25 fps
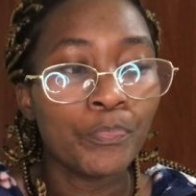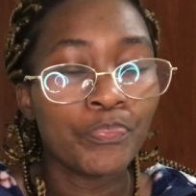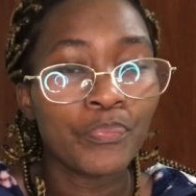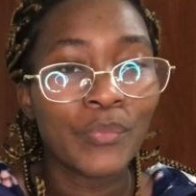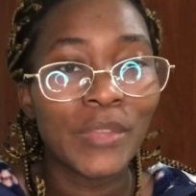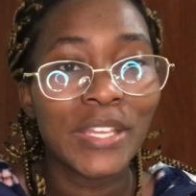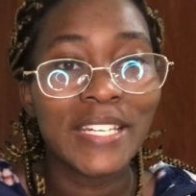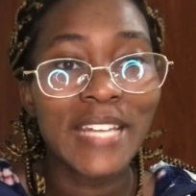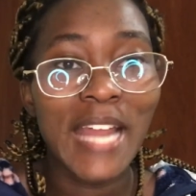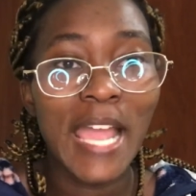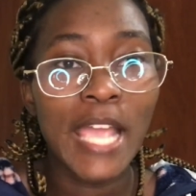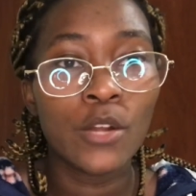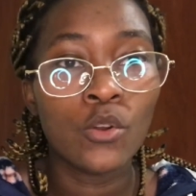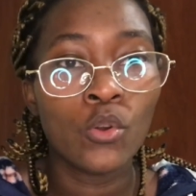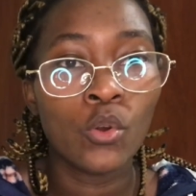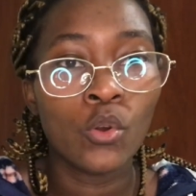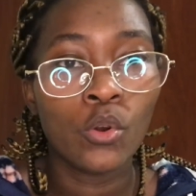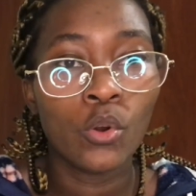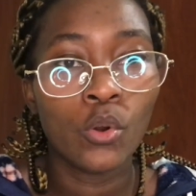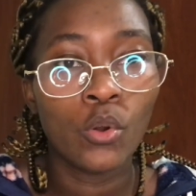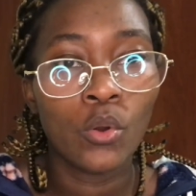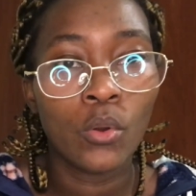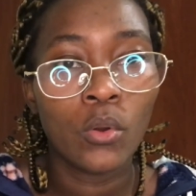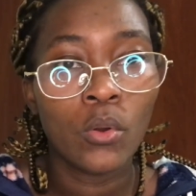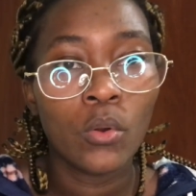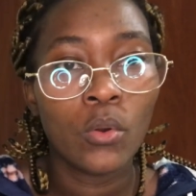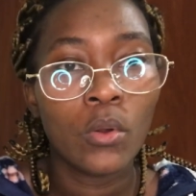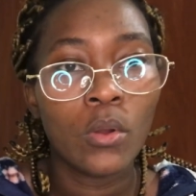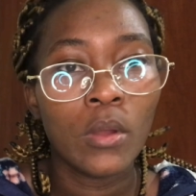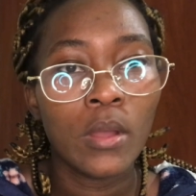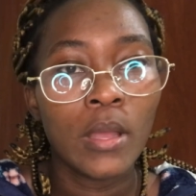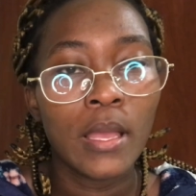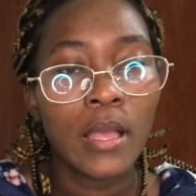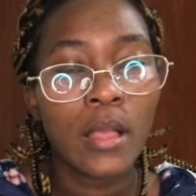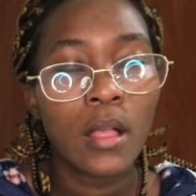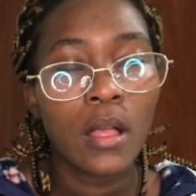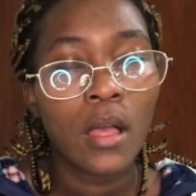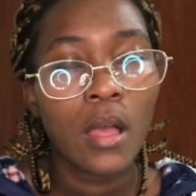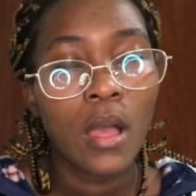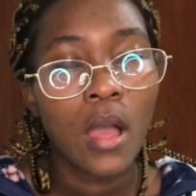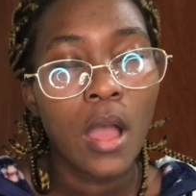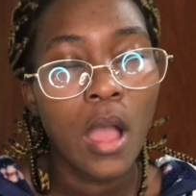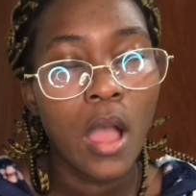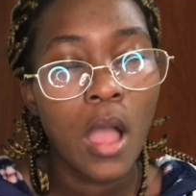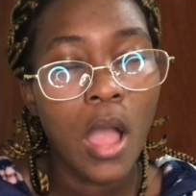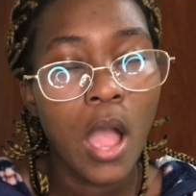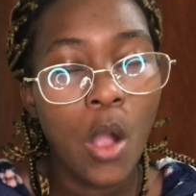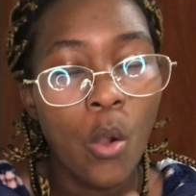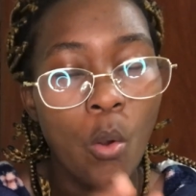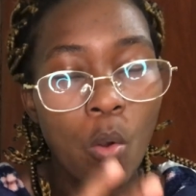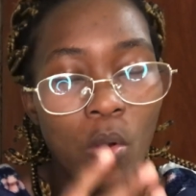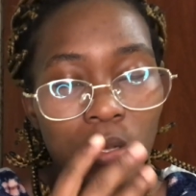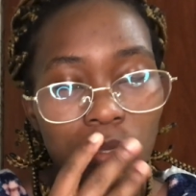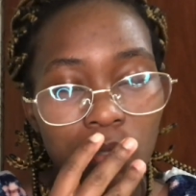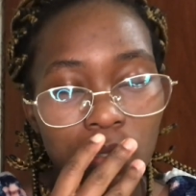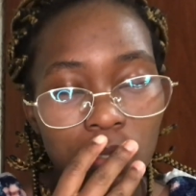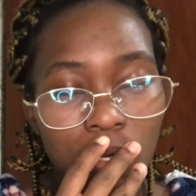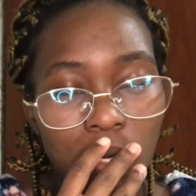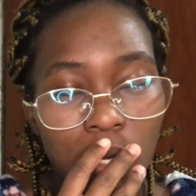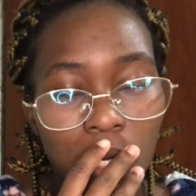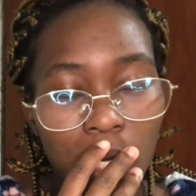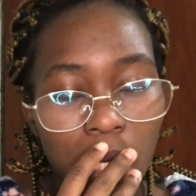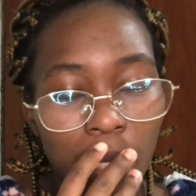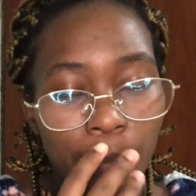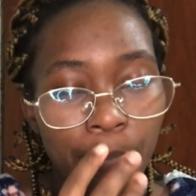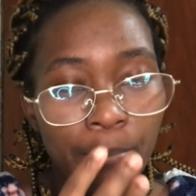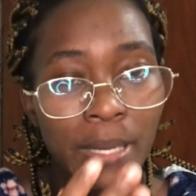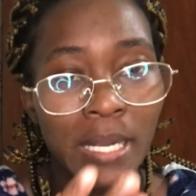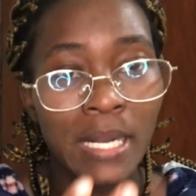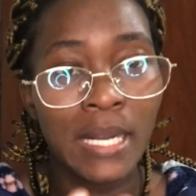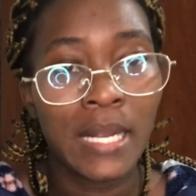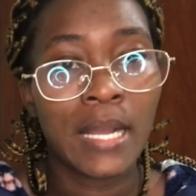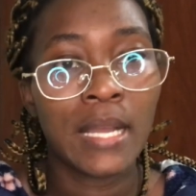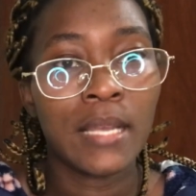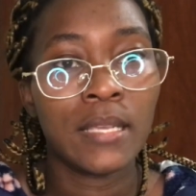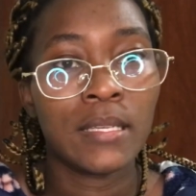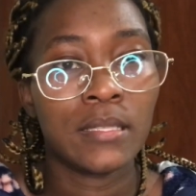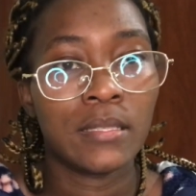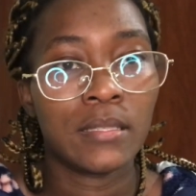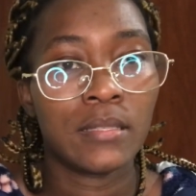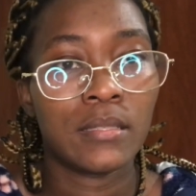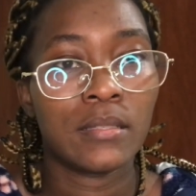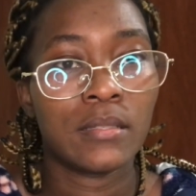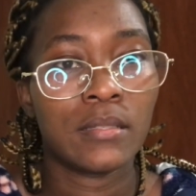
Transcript: 9 o'clock. I was in labor, guys.